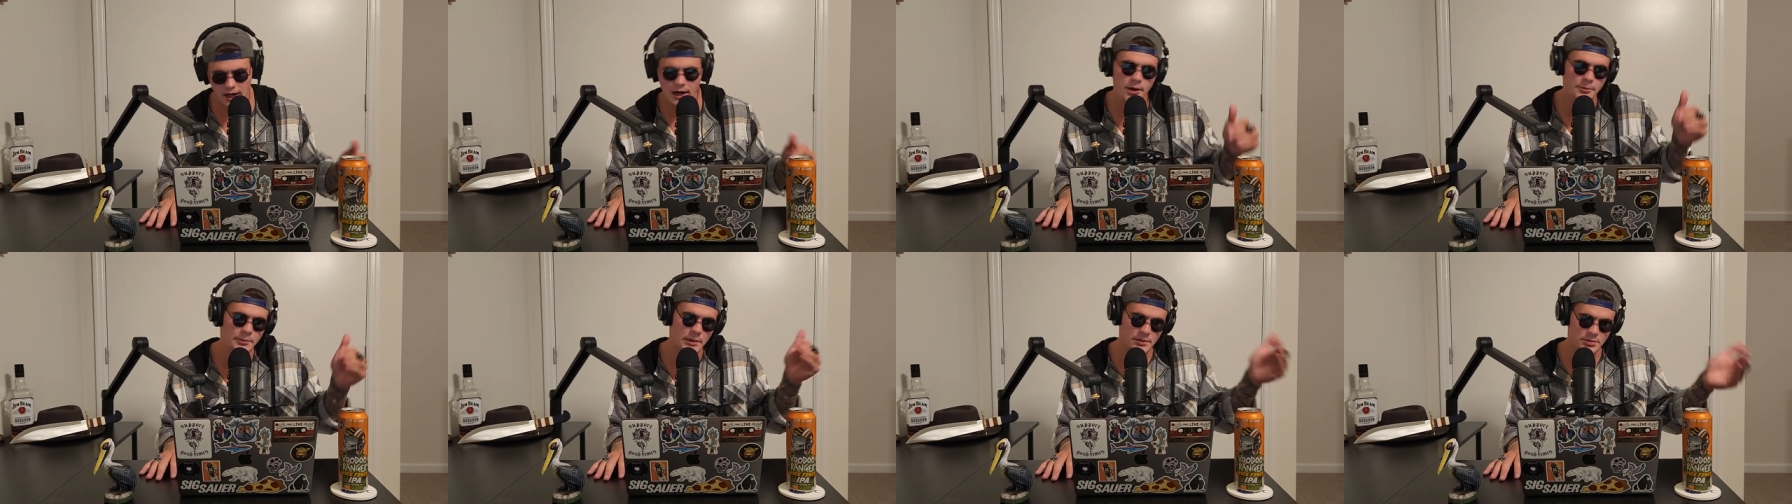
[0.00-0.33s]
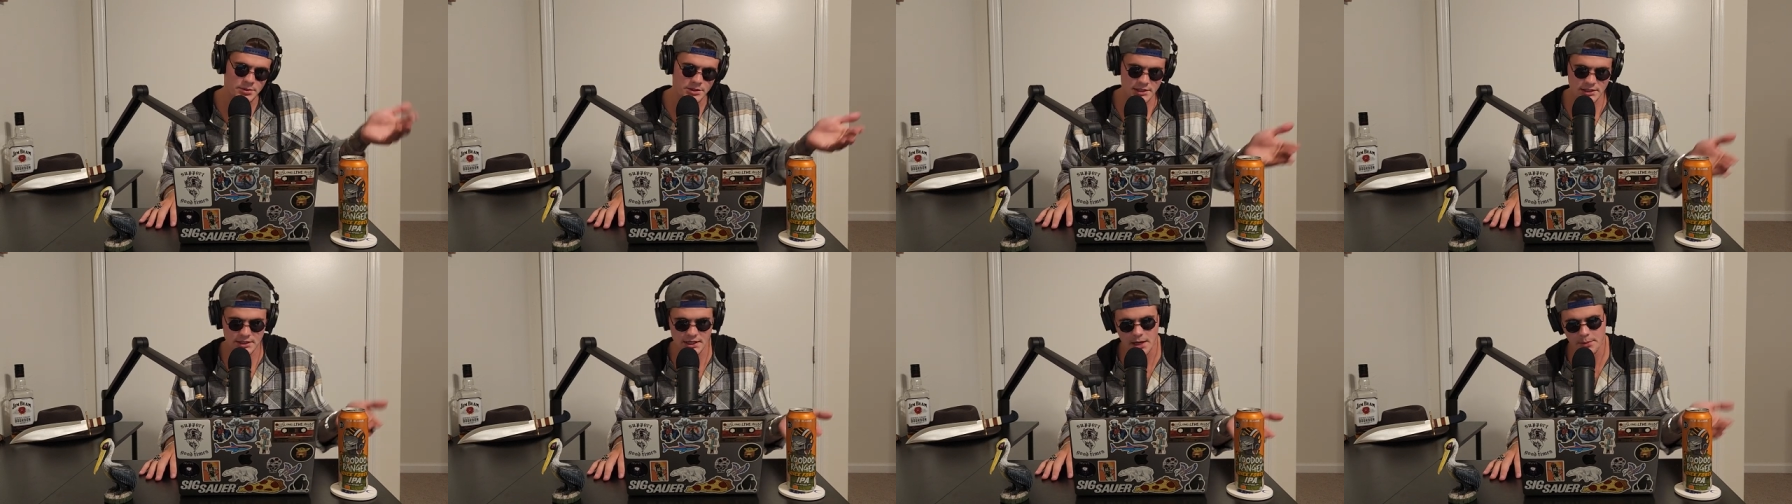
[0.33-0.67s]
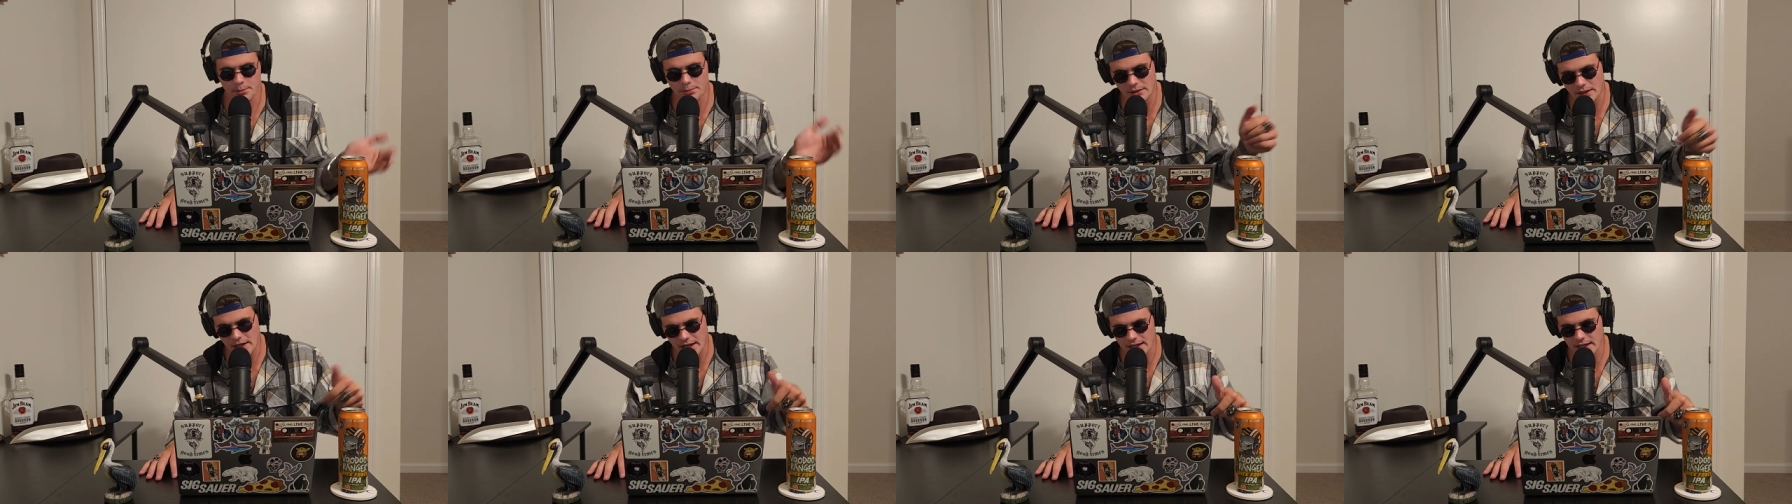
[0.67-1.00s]
Maybe she's got
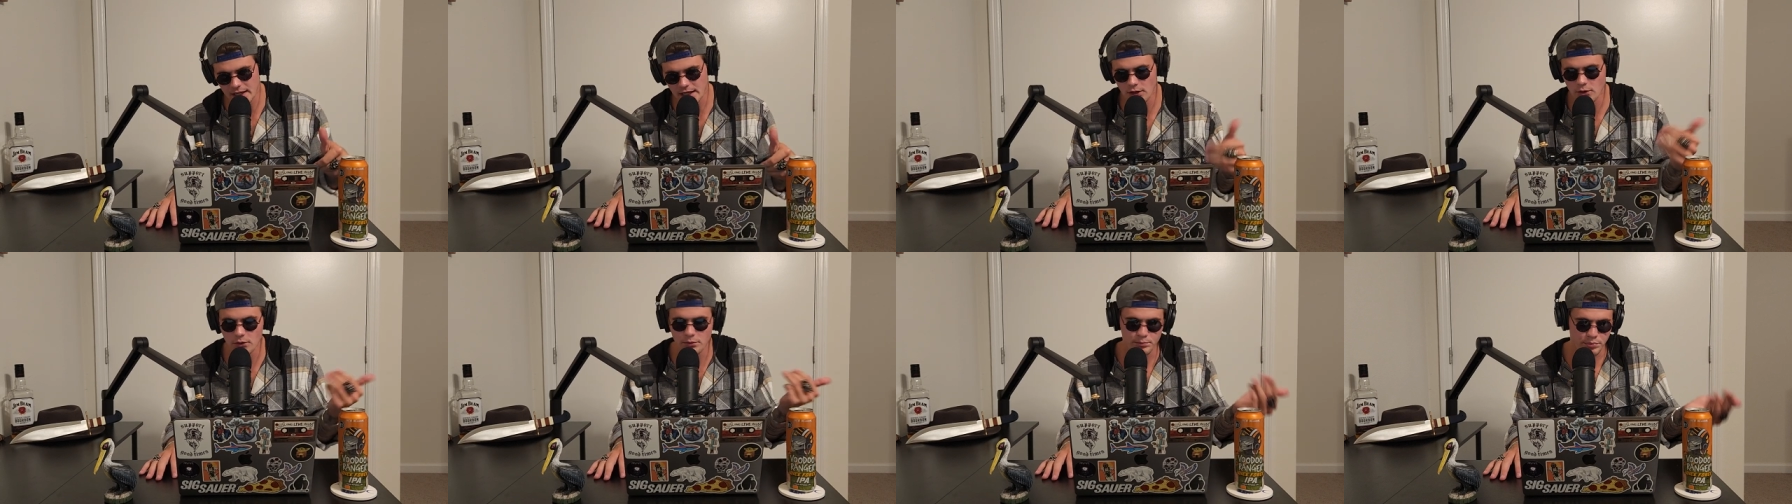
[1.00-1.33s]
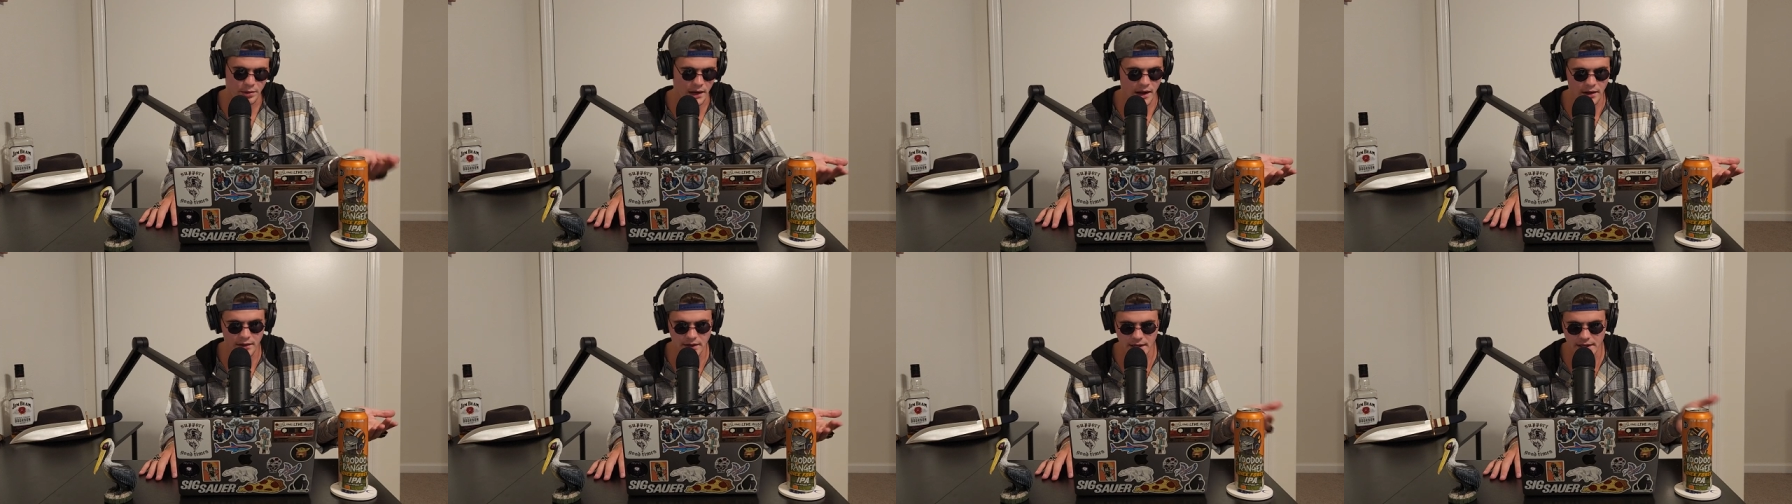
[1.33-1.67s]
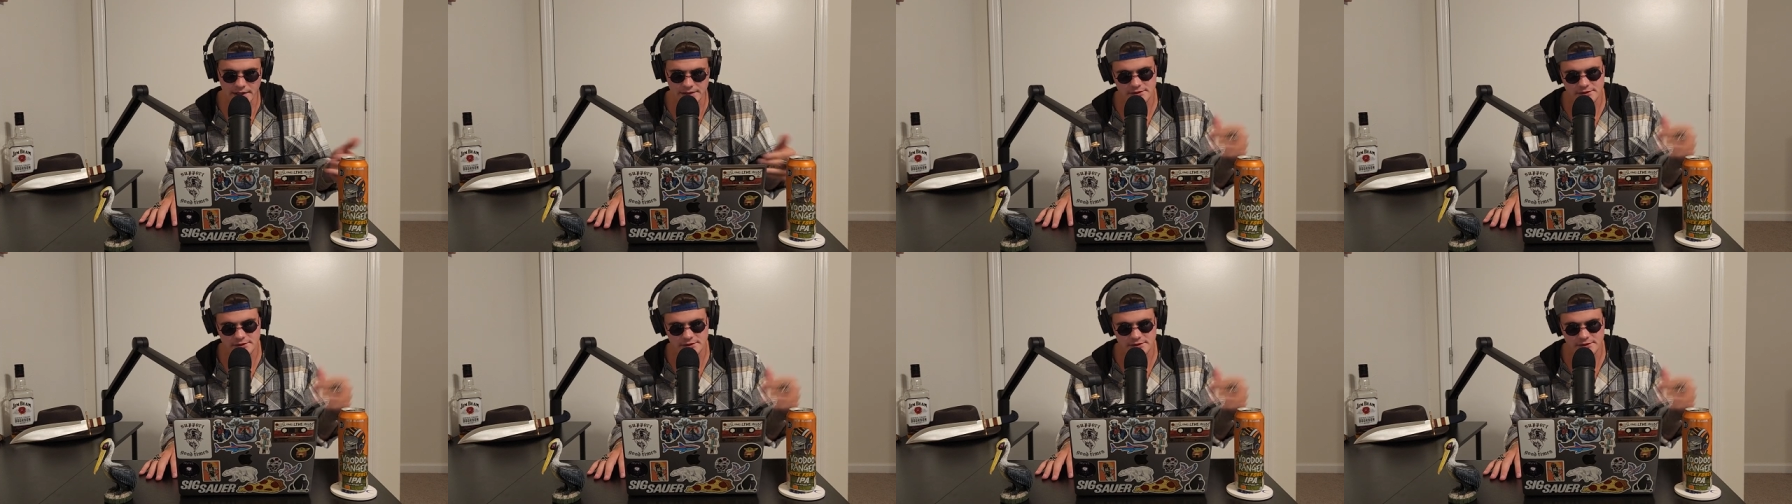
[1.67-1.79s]
black hair with brown eyes,